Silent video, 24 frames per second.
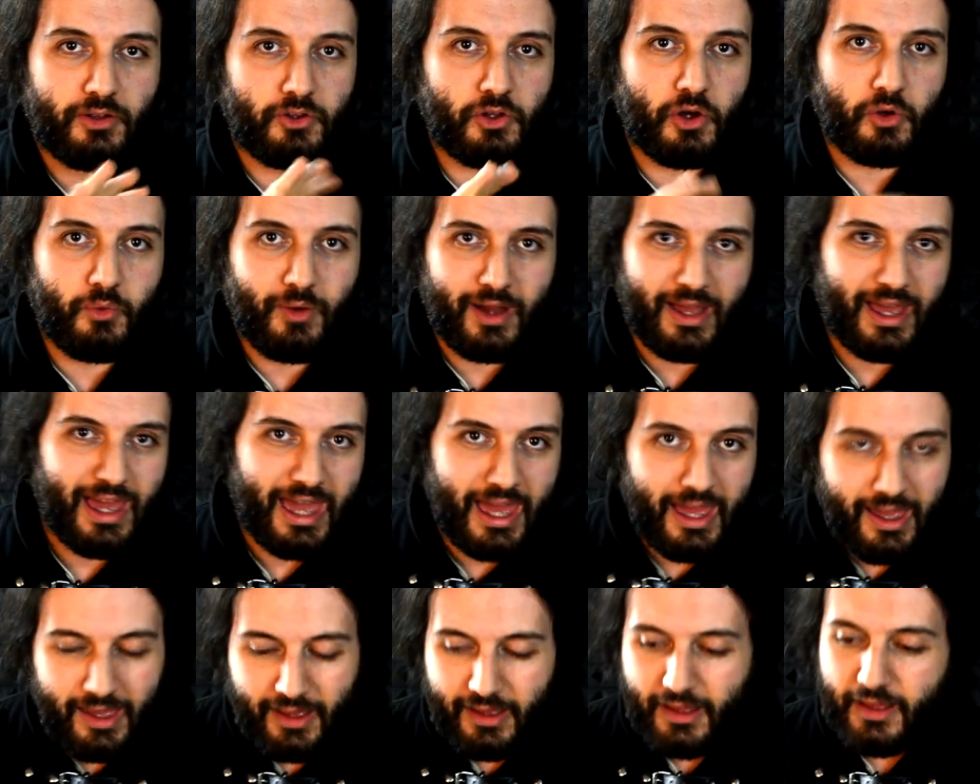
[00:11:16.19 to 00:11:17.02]
no
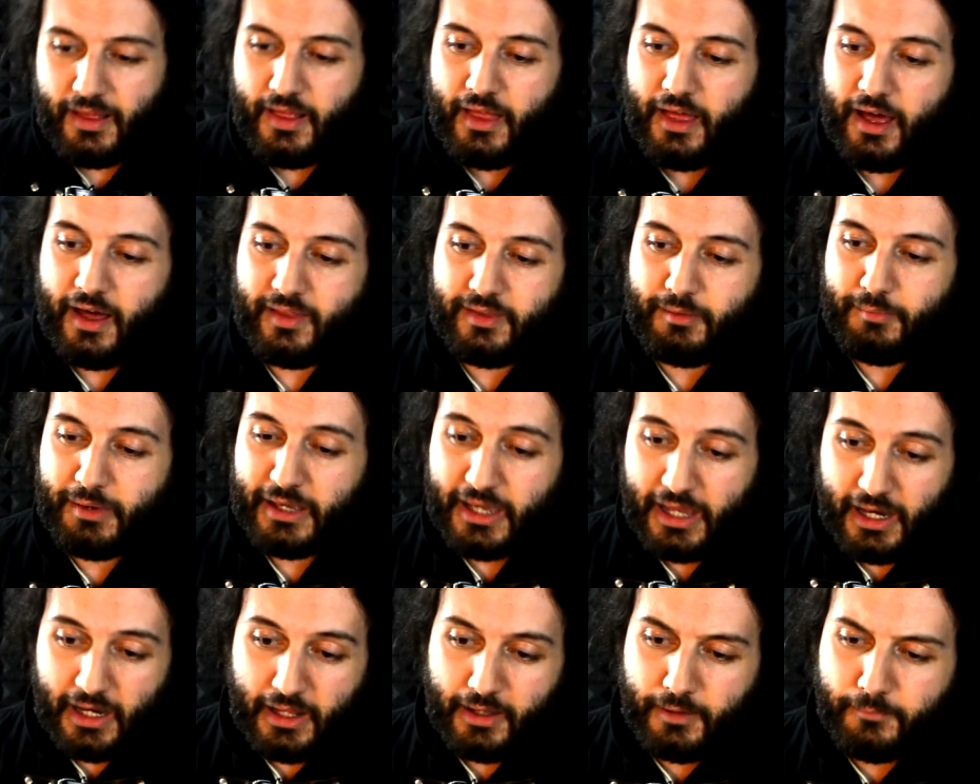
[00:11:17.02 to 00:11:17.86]
e at the
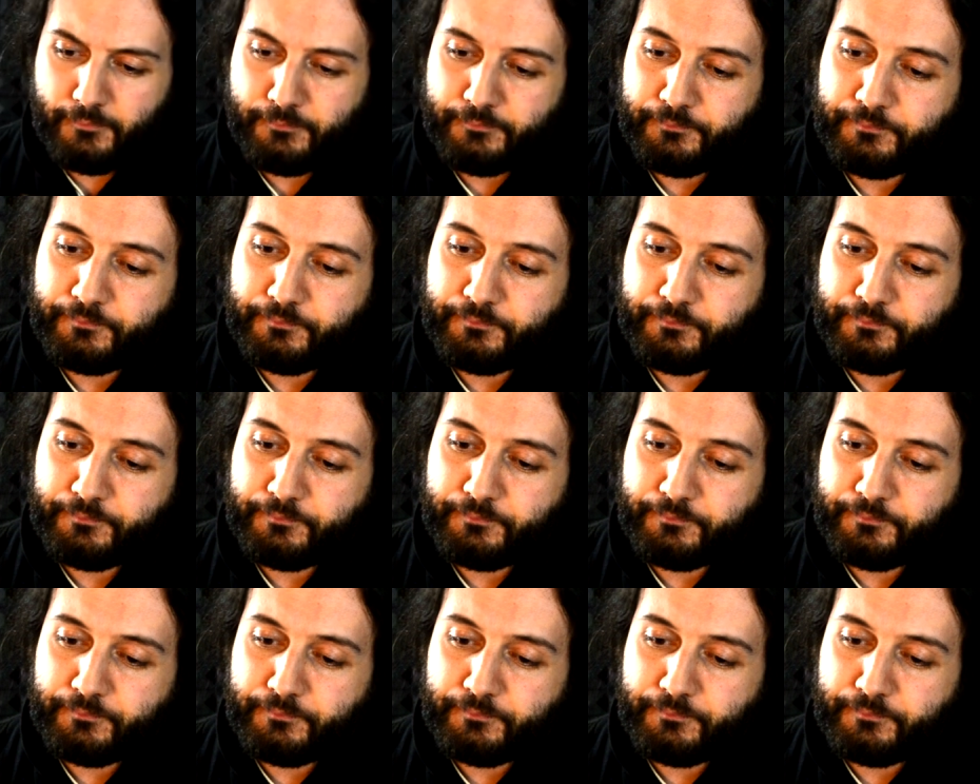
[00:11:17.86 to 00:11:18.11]
beginning.